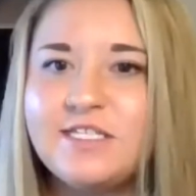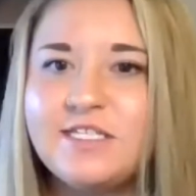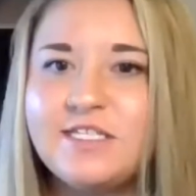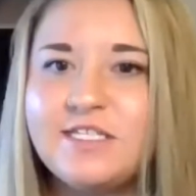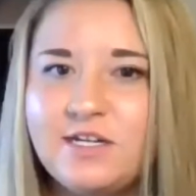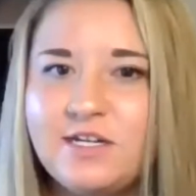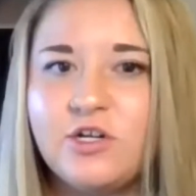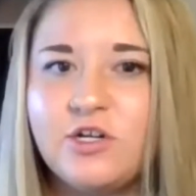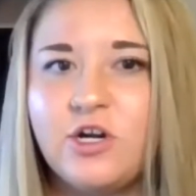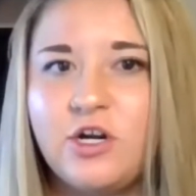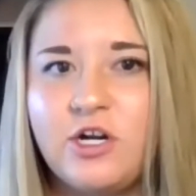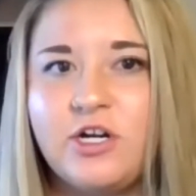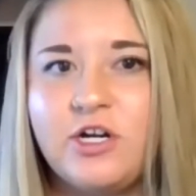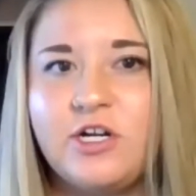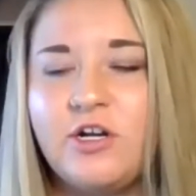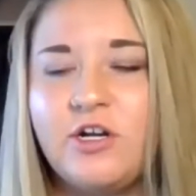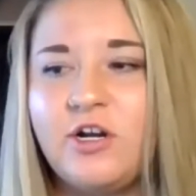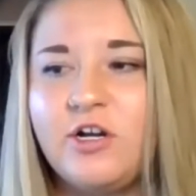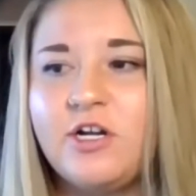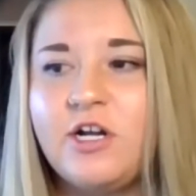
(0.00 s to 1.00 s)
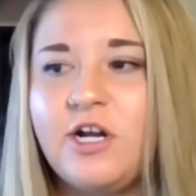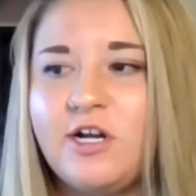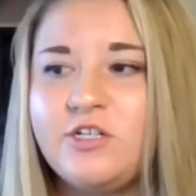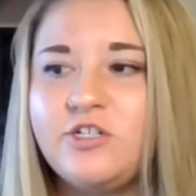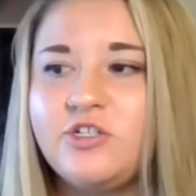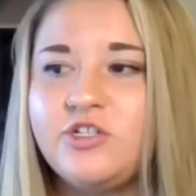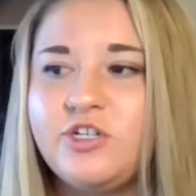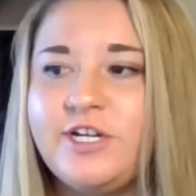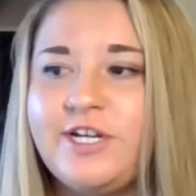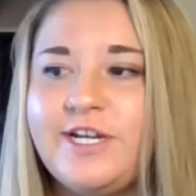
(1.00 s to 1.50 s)
that occur in our
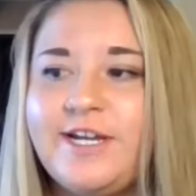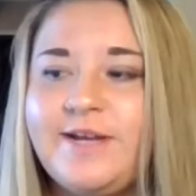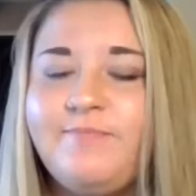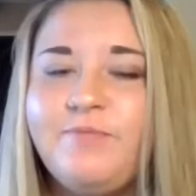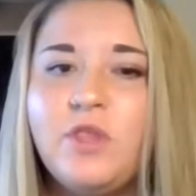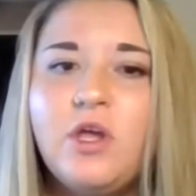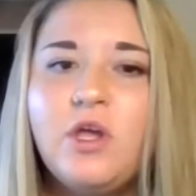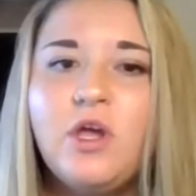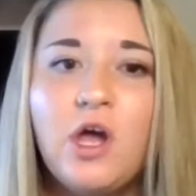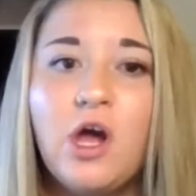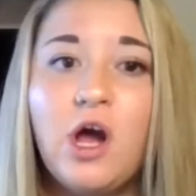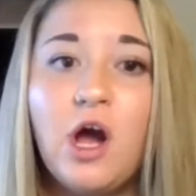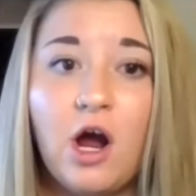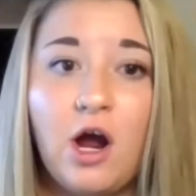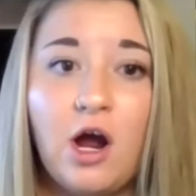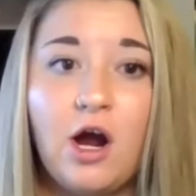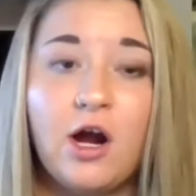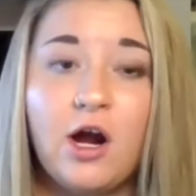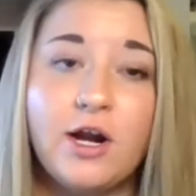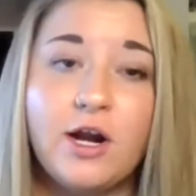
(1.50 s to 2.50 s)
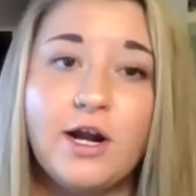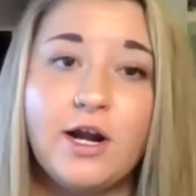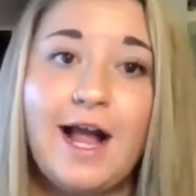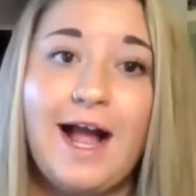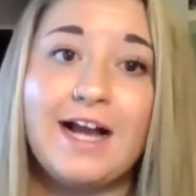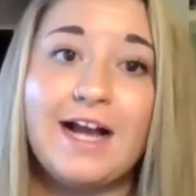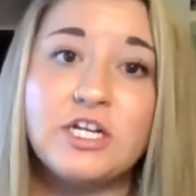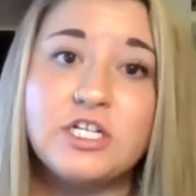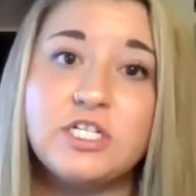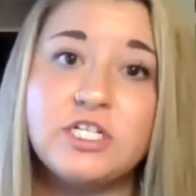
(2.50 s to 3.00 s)
country are
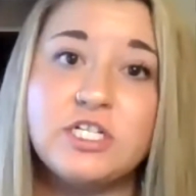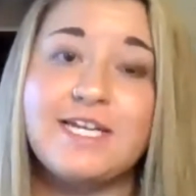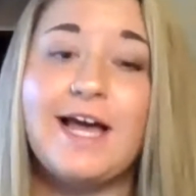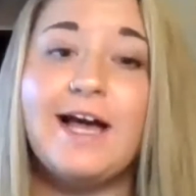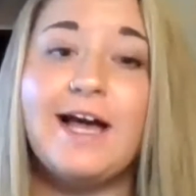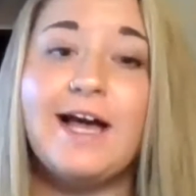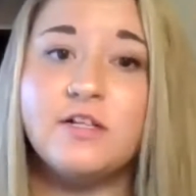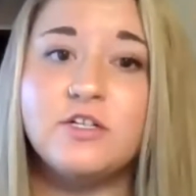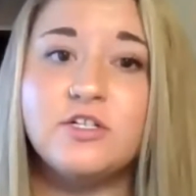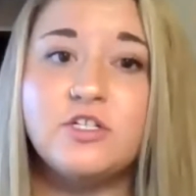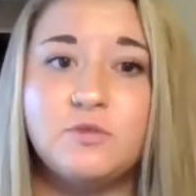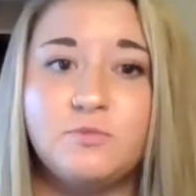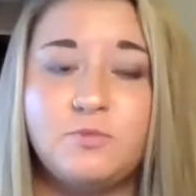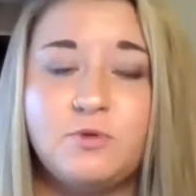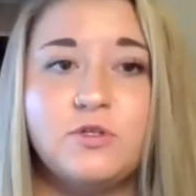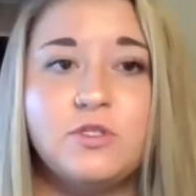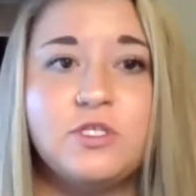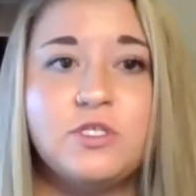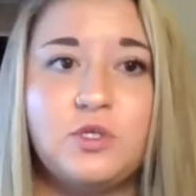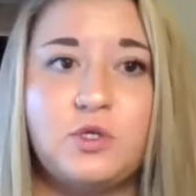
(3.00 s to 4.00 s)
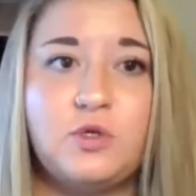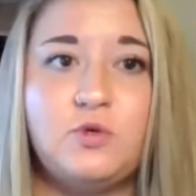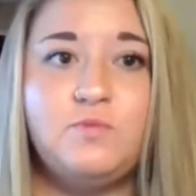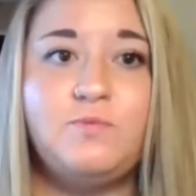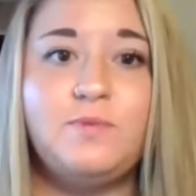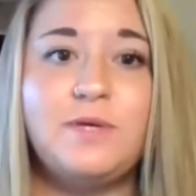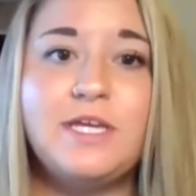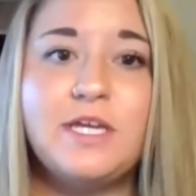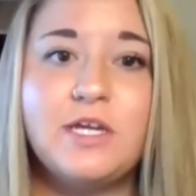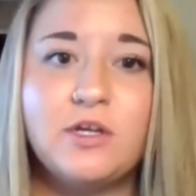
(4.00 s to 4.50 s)
actually eligible to
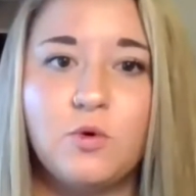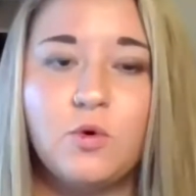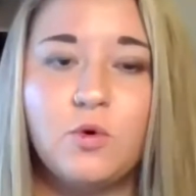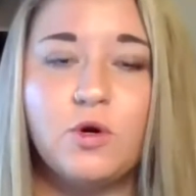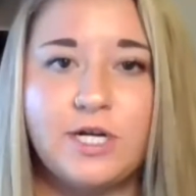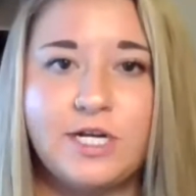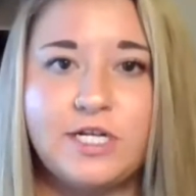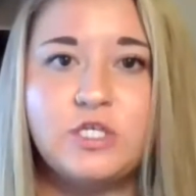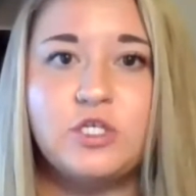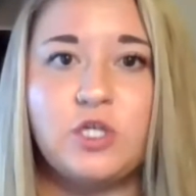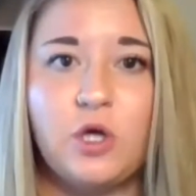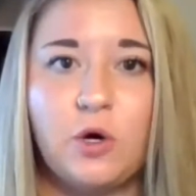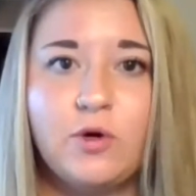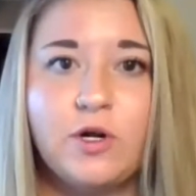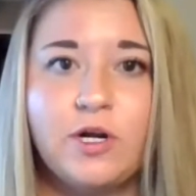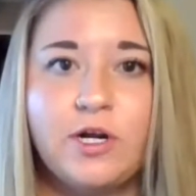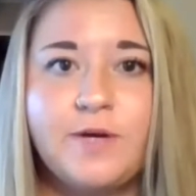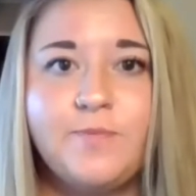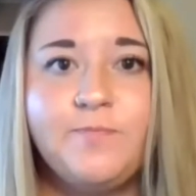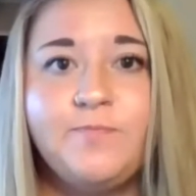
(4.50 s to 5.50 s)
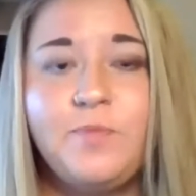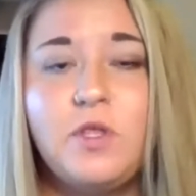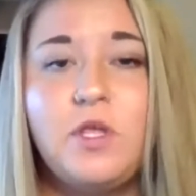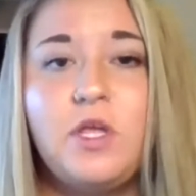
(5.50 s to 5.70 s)
be an organ donor.